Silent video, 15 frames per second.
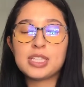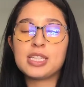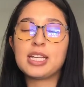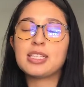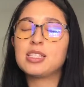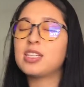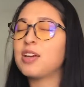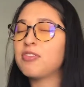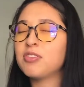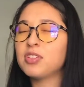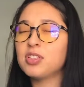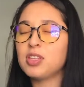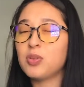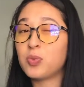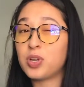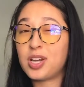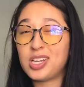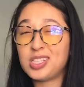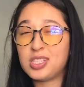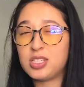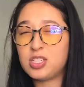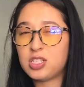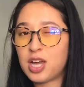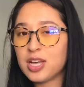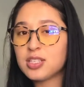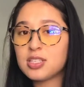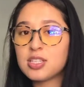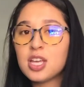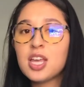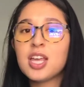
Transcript: that's definitely what I suggest,